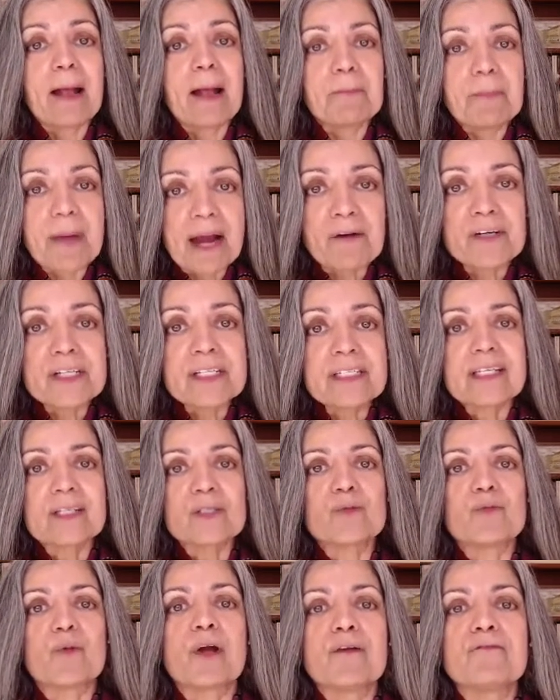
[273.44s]
Paris
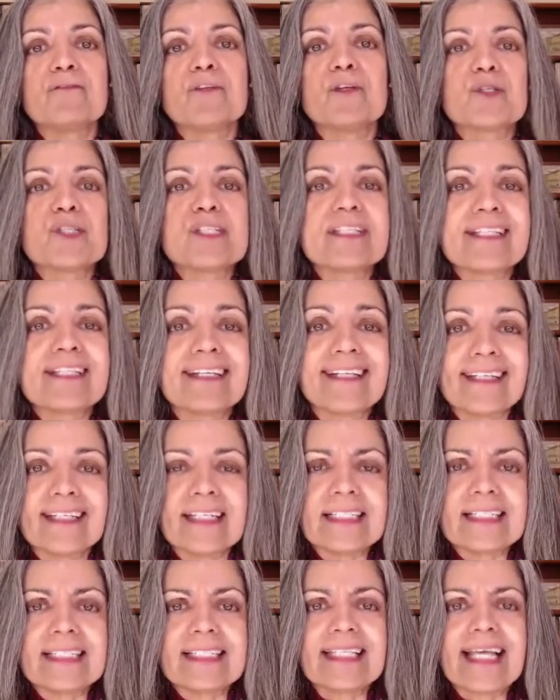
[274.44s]
is one of those
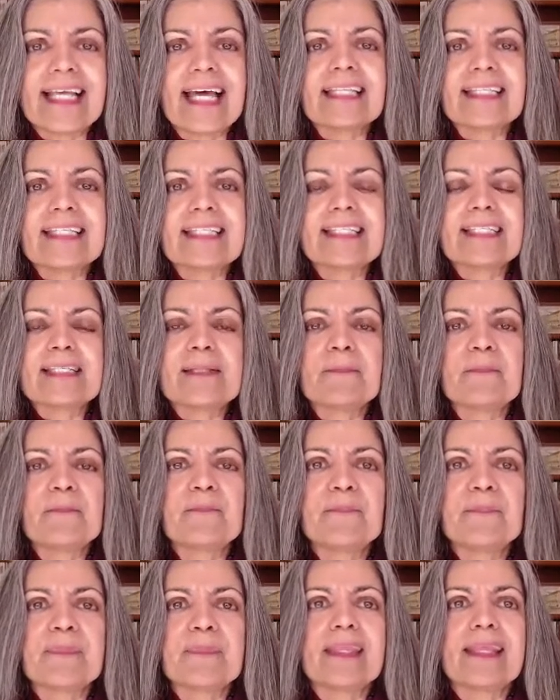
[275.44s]
cities that's
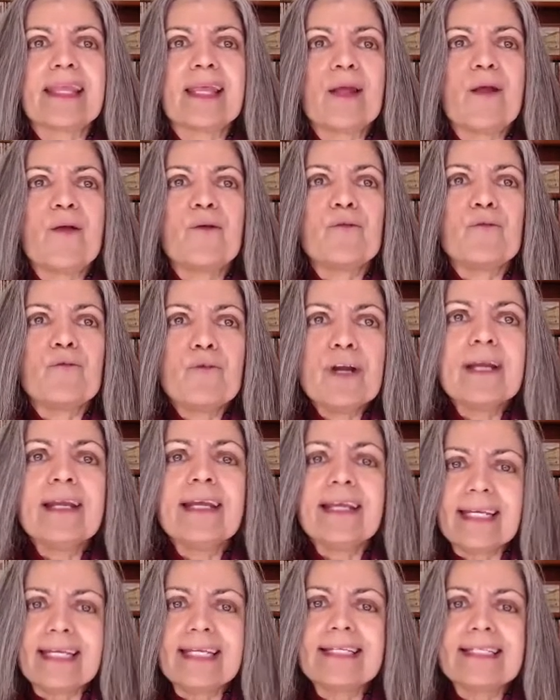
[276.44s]

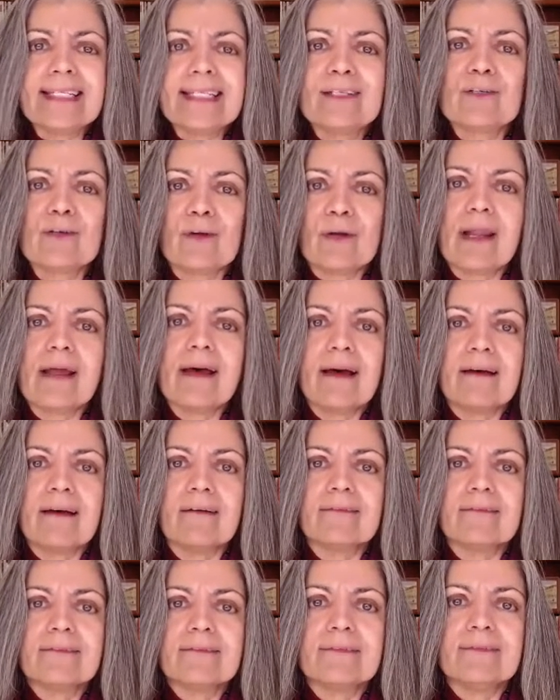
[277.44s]
really easy to
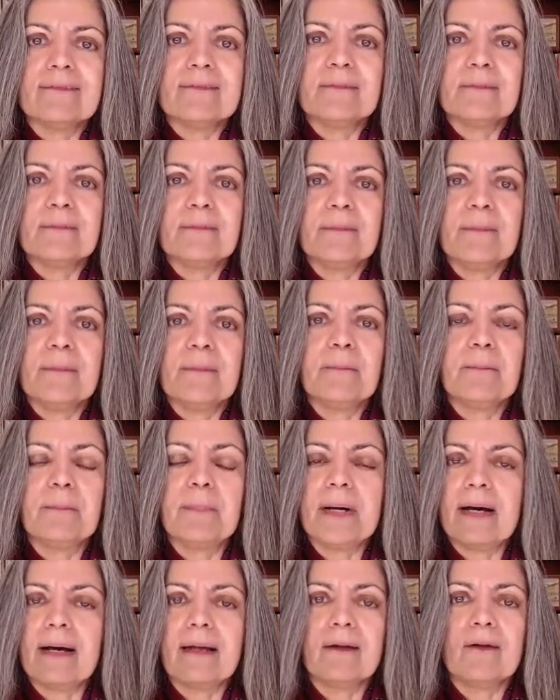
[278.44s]
love,
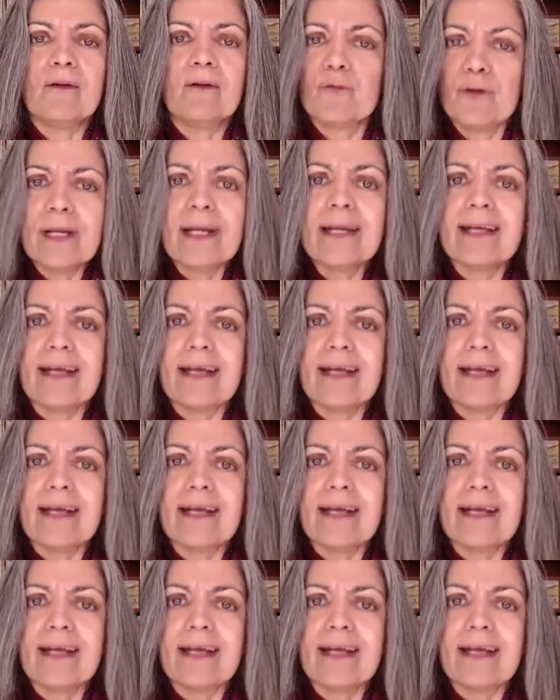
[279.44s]
but really